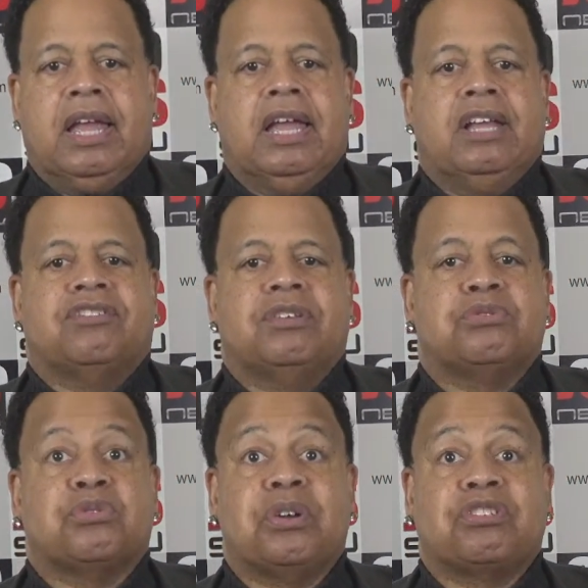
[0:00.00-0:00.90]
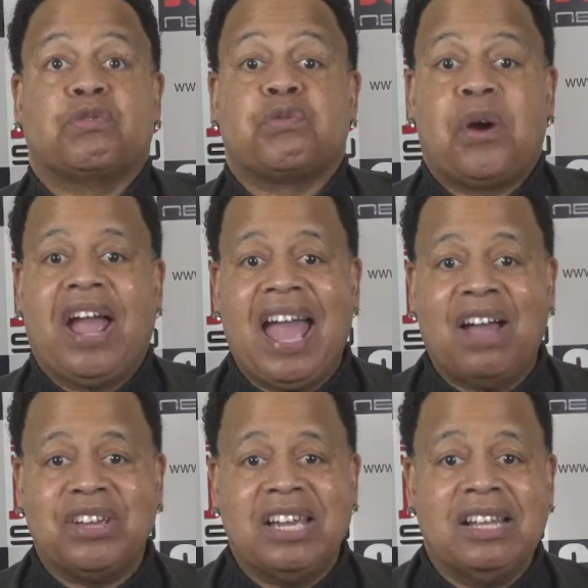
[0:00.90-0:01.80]
And she was arrested for
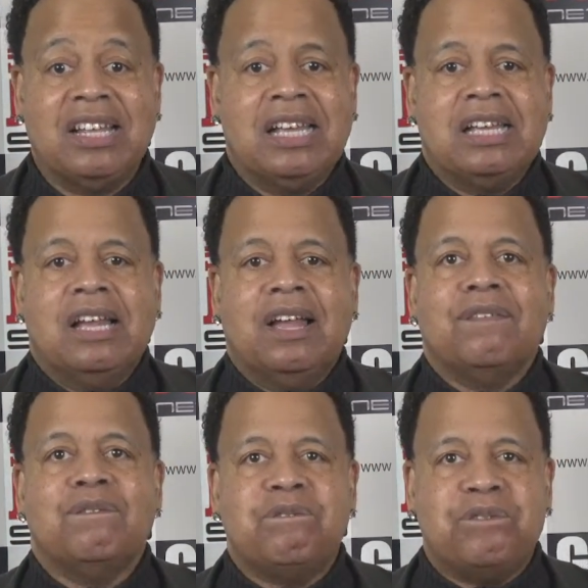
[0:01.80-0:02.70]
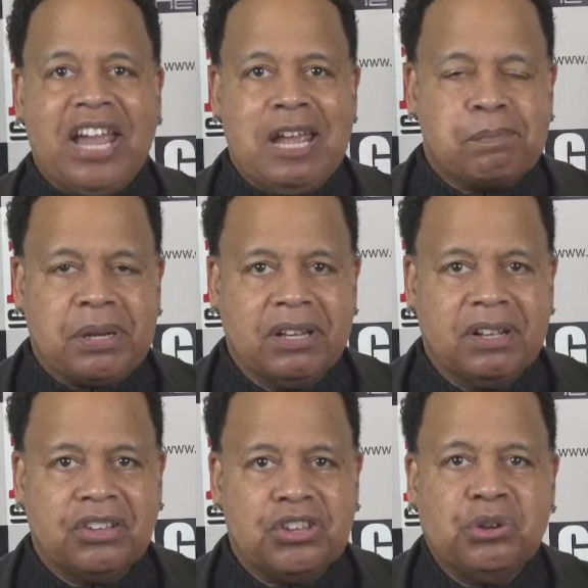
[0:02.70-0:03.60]
having vape.
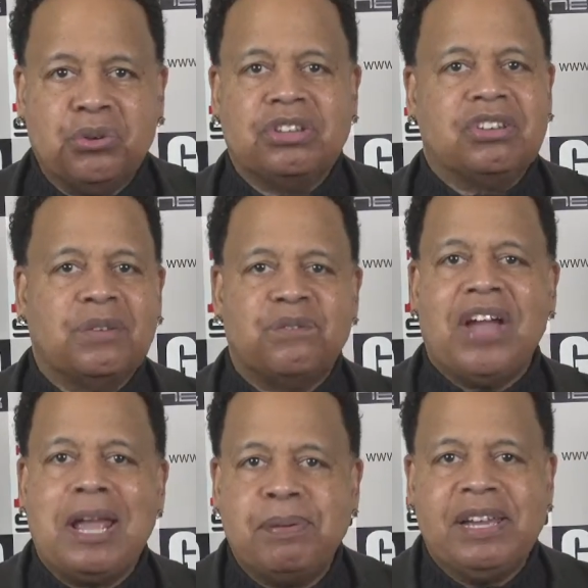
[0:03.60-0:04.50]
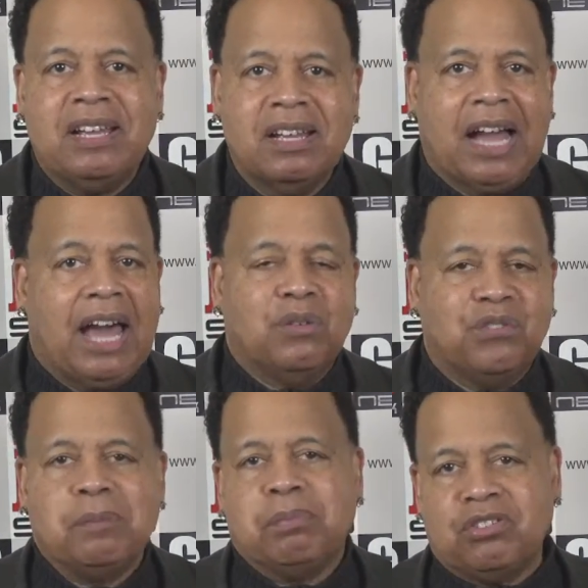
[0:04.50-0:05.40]
The vaping, I don't
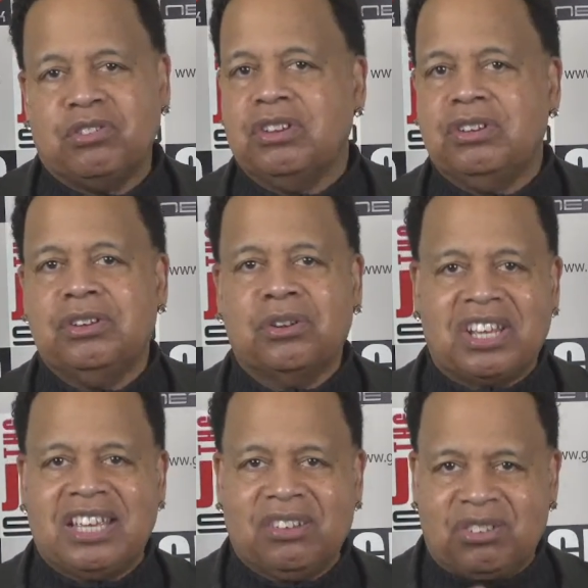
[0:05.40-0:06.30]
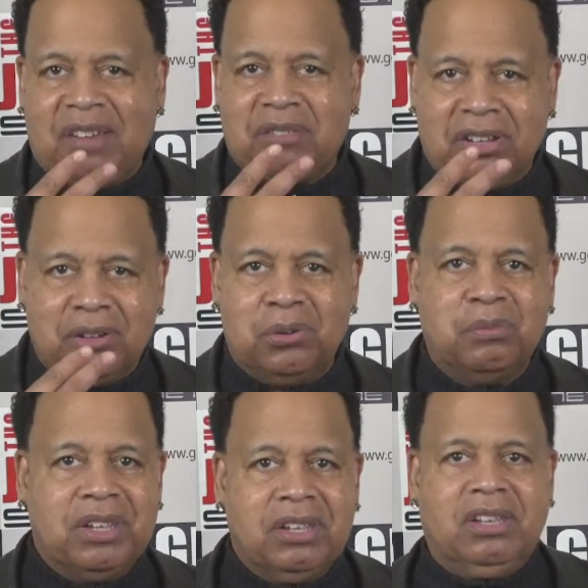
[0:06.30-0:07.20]
vape, but the kids have the little
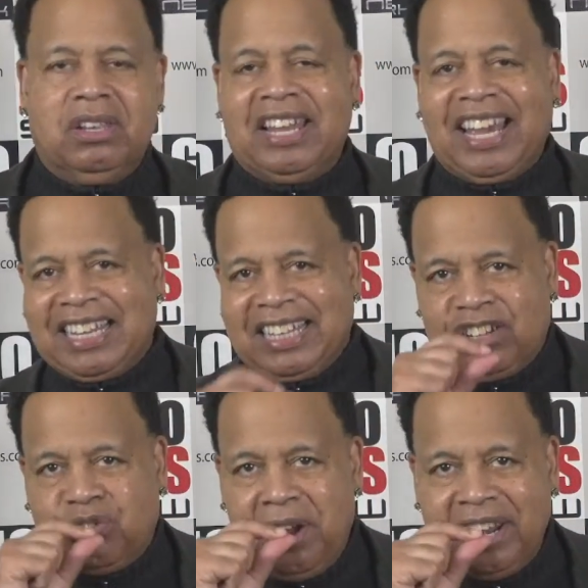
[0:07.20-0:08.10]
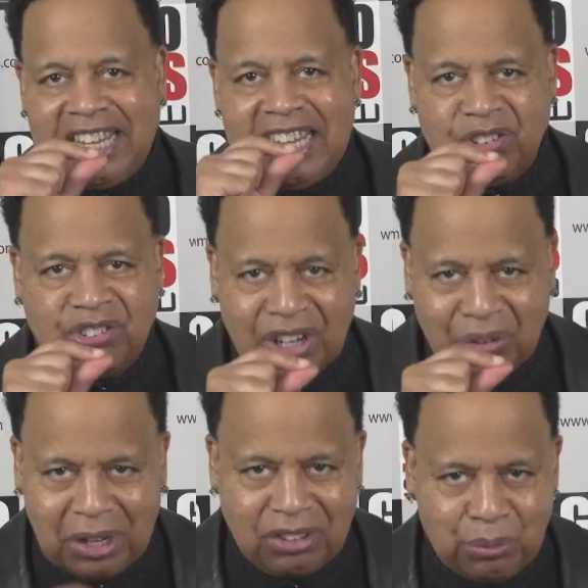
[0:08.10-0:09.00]
like electronic
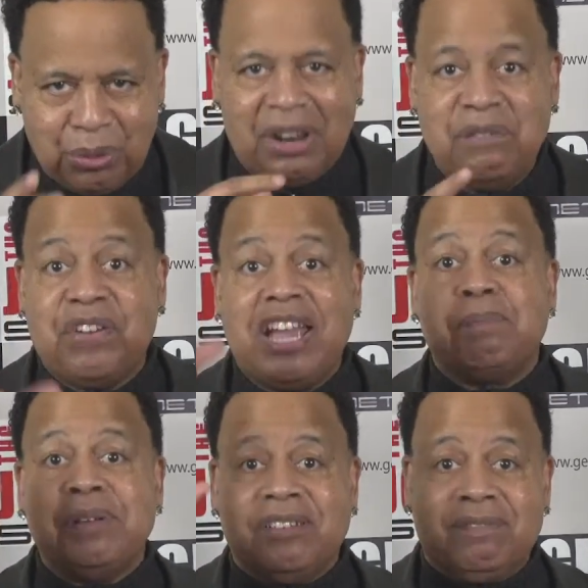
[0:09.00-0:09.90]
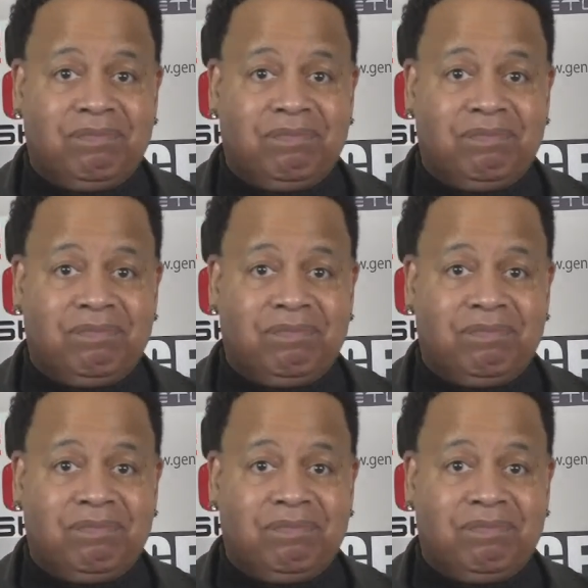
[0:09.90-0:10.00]
e-cigarettes where they're vaping.